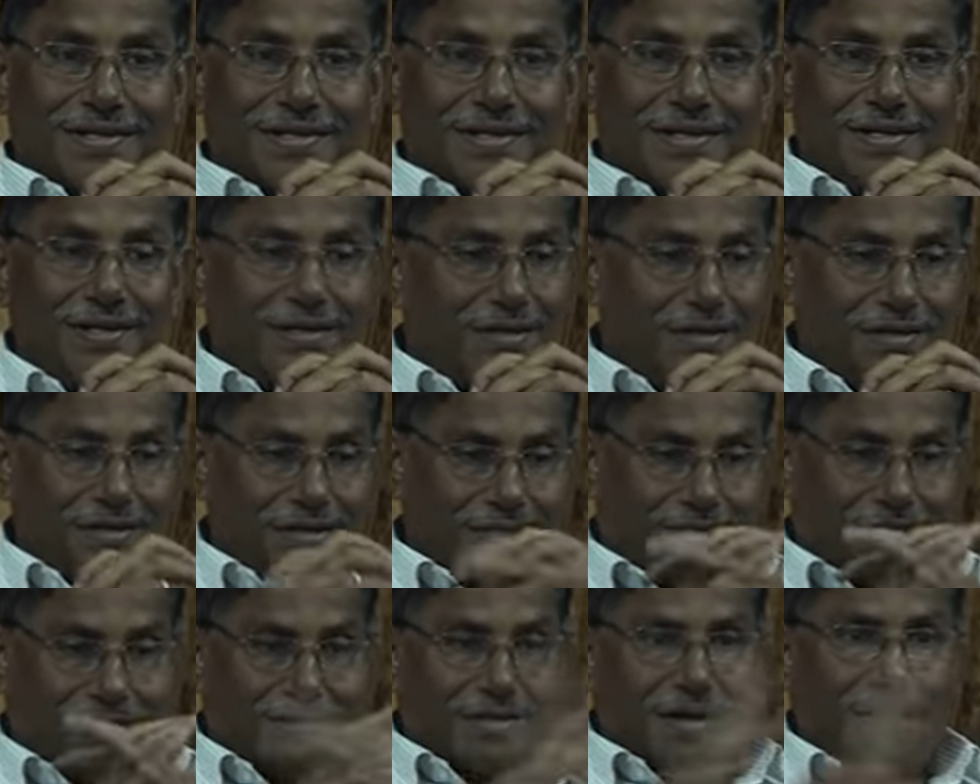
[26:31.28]

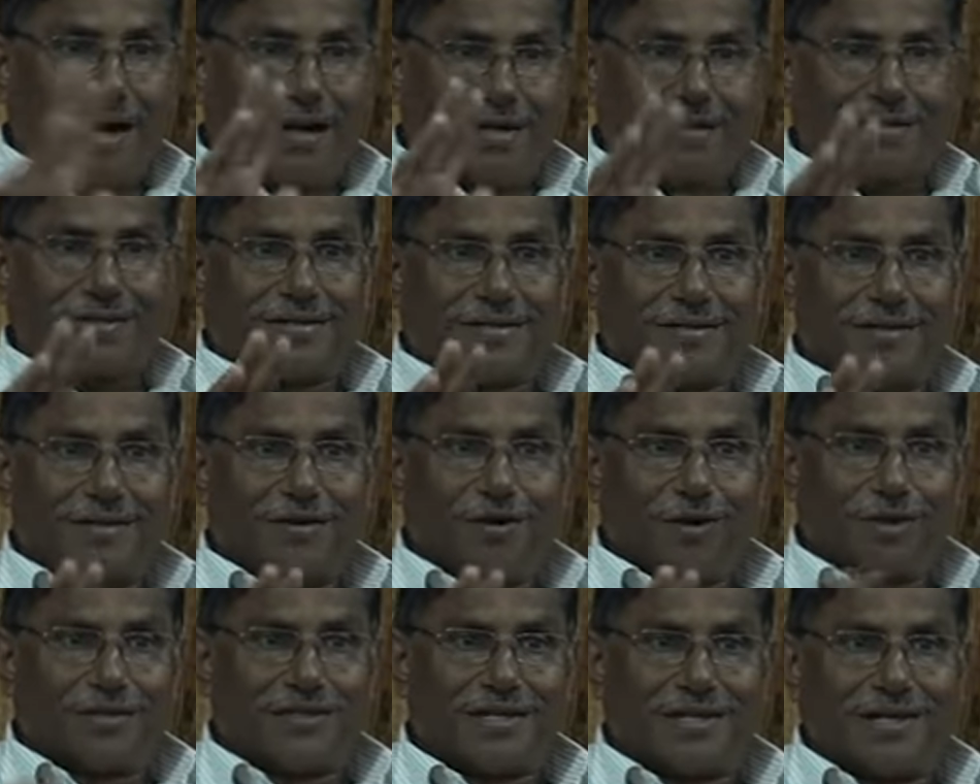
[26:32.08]
It's not
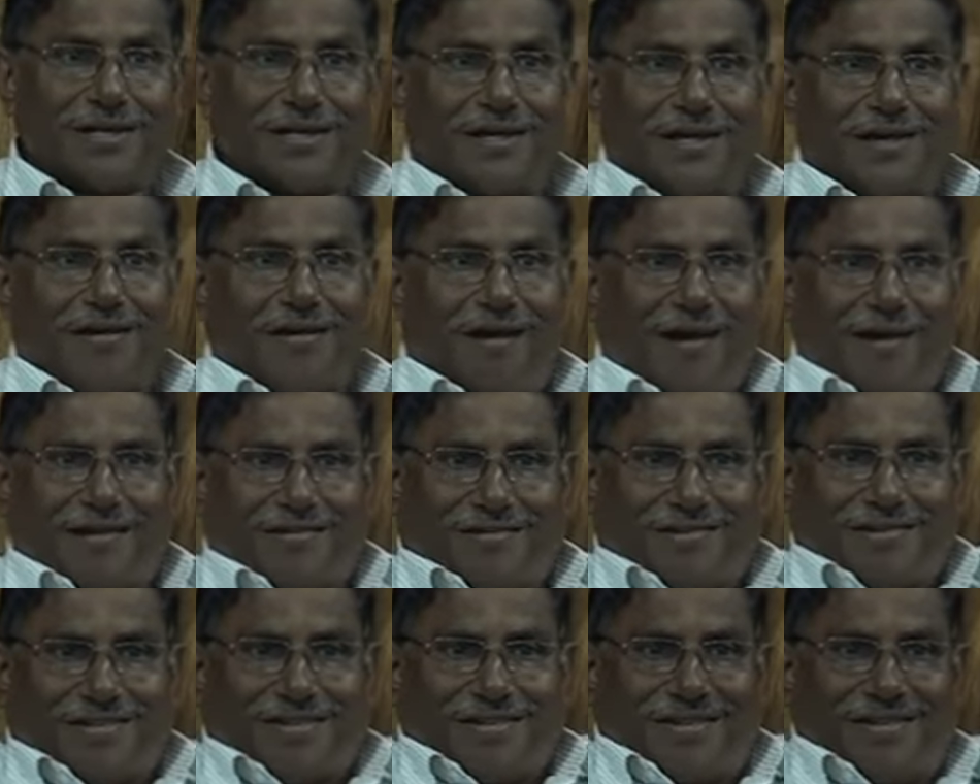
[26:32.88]
logically
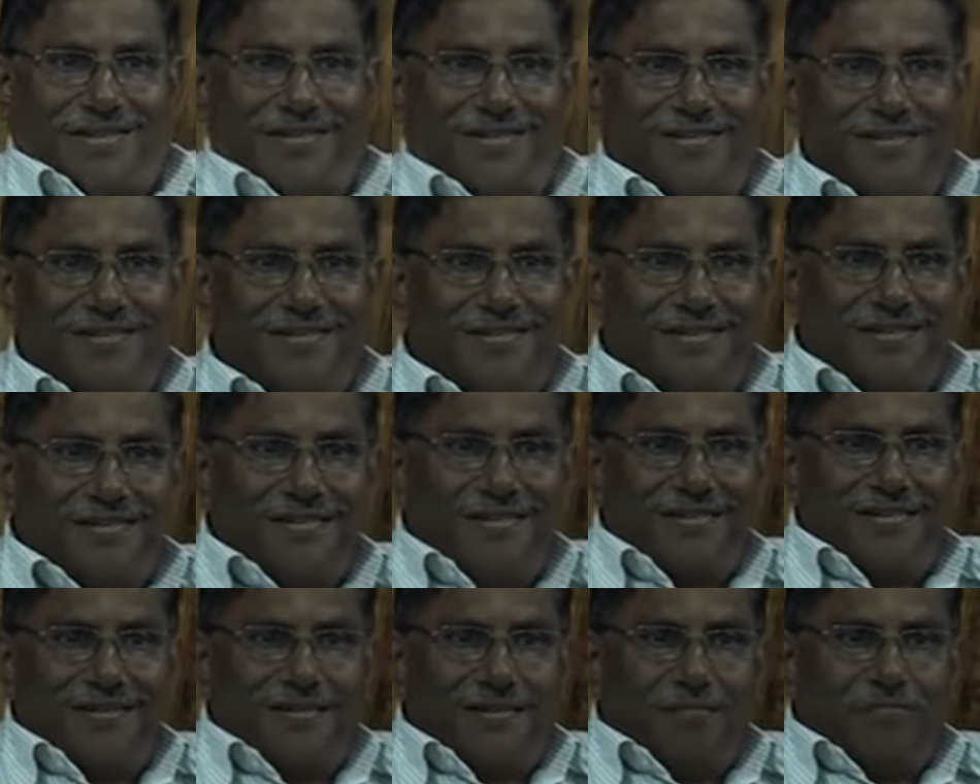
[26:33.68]
correct.
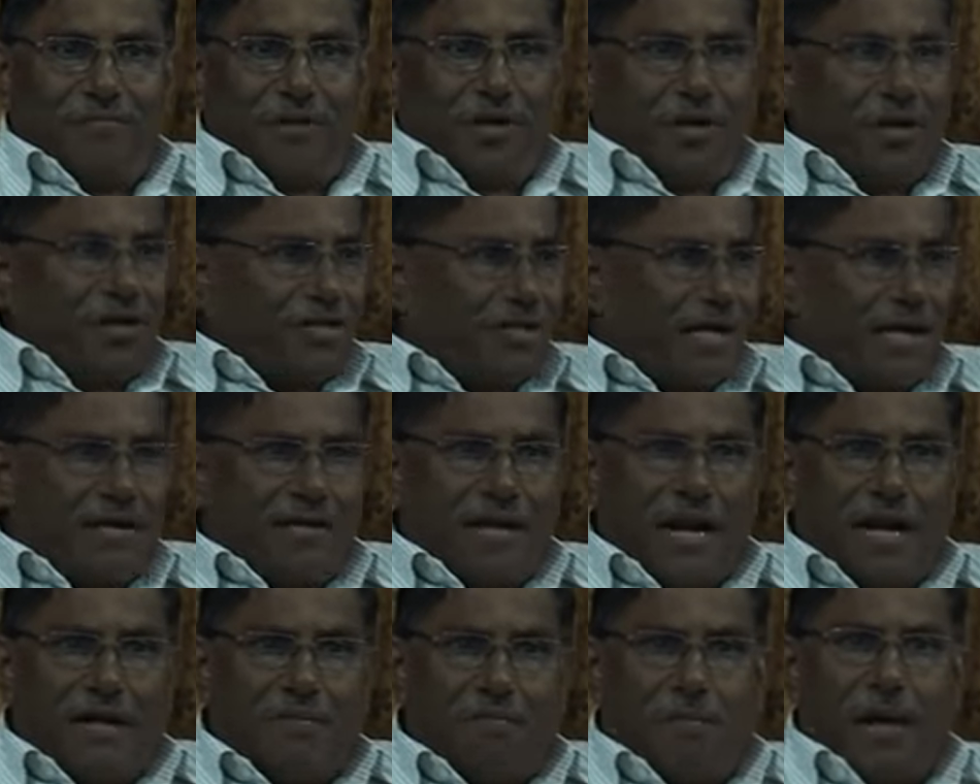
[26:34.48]
Because a
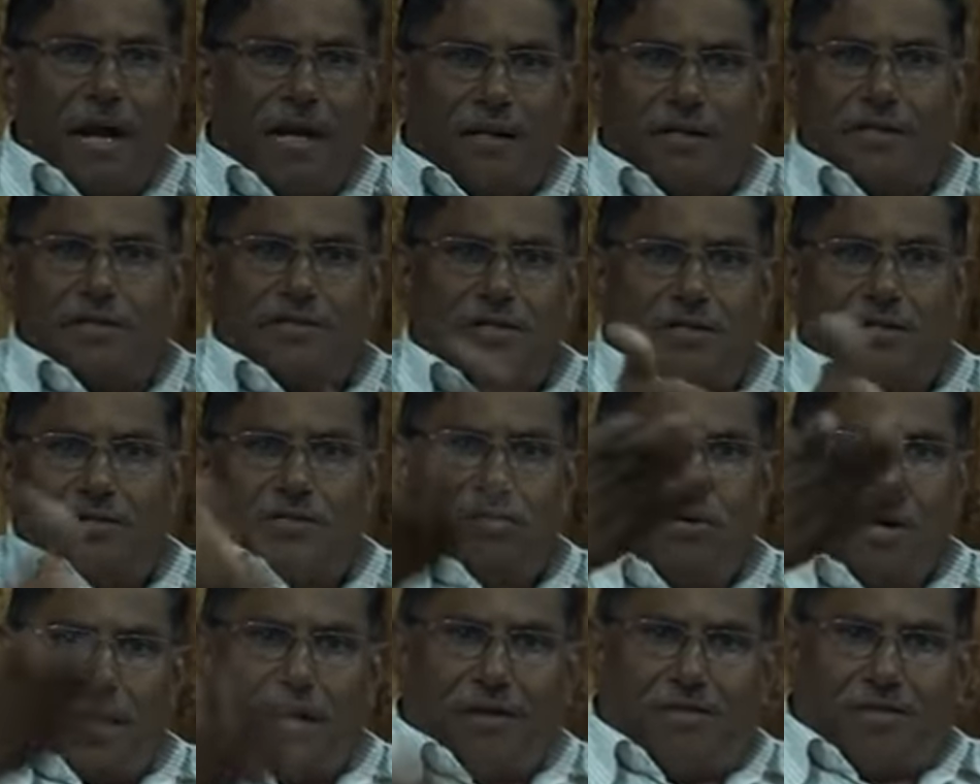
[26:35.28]
dead man doesn't
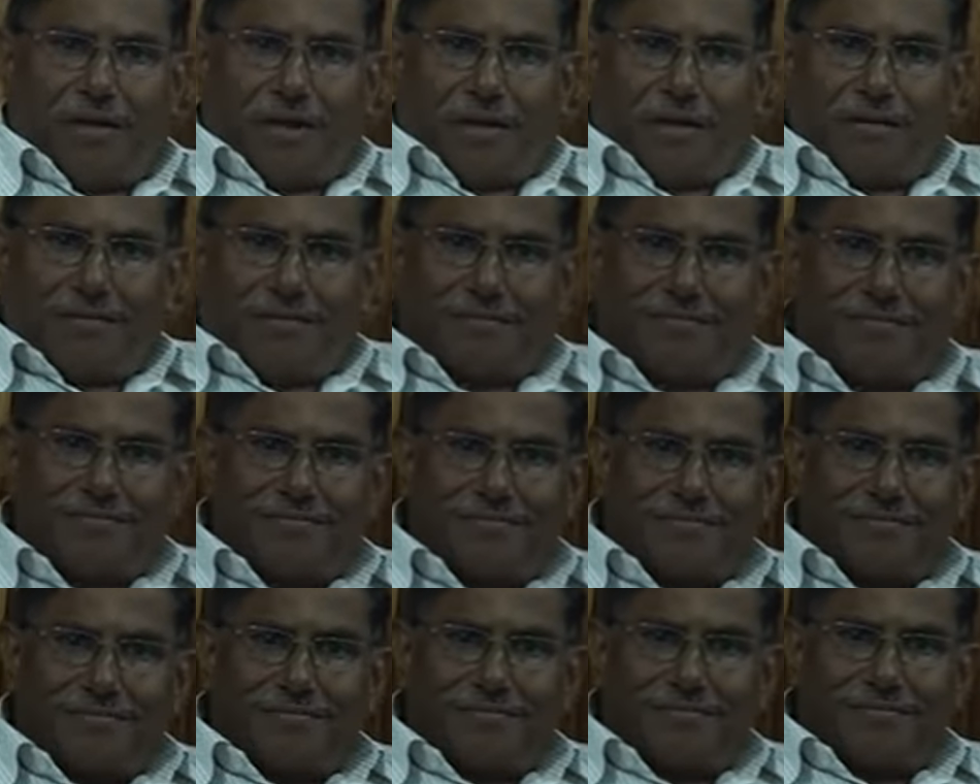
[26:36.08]
do anything.
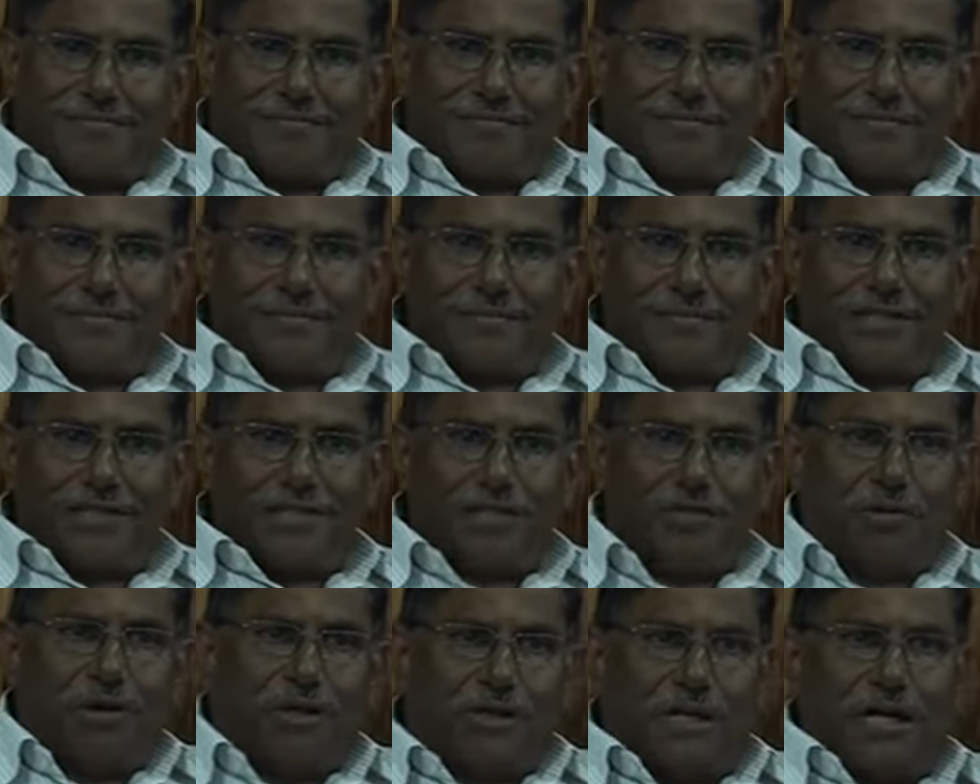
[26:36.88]

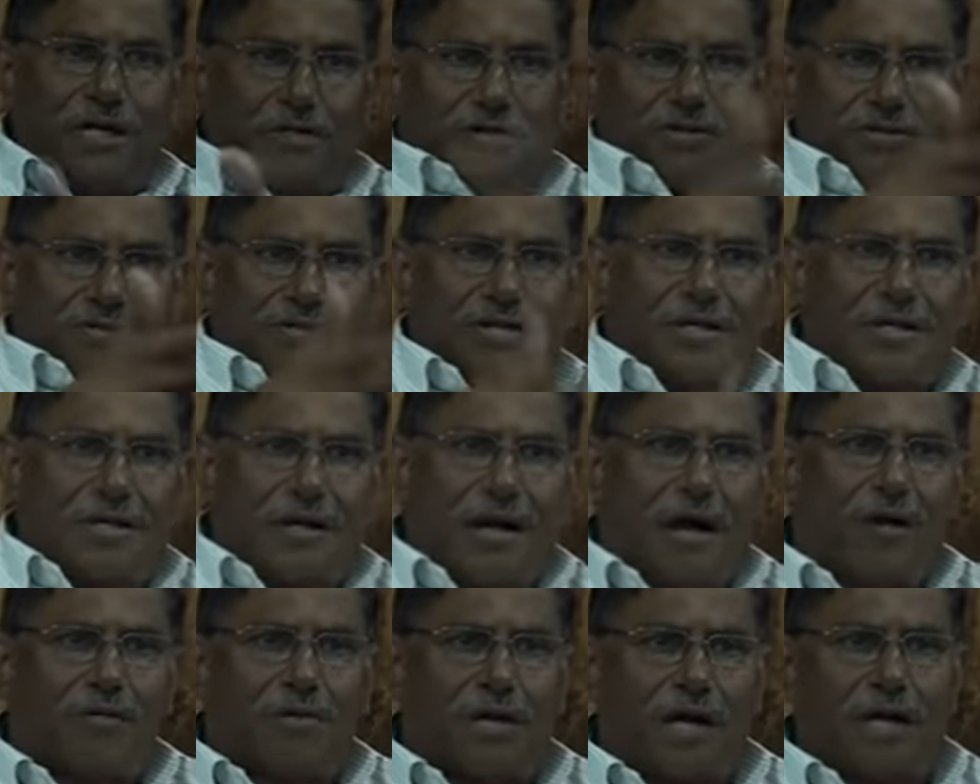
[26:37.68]
You are dead to sin.
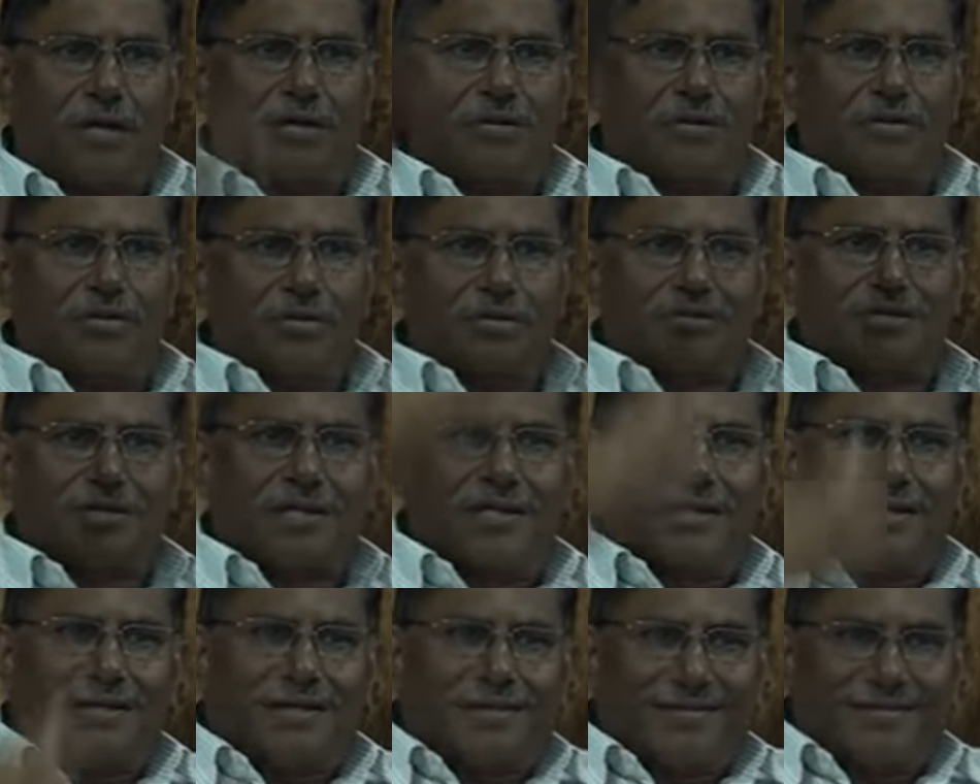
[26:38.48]
How can you do
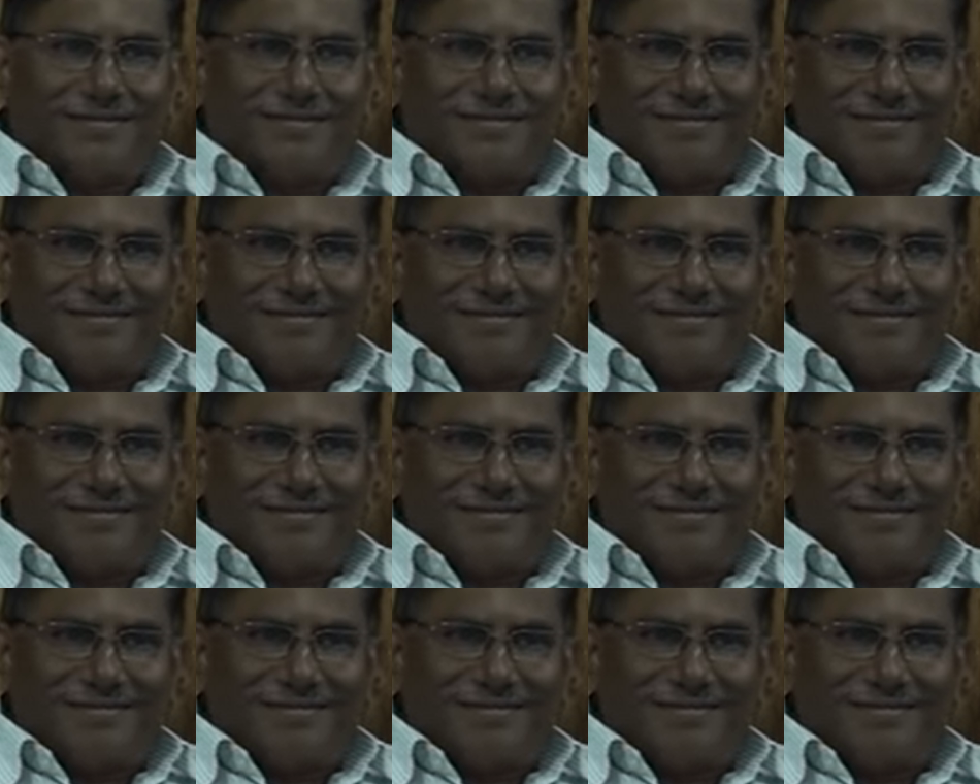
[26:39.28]
sin?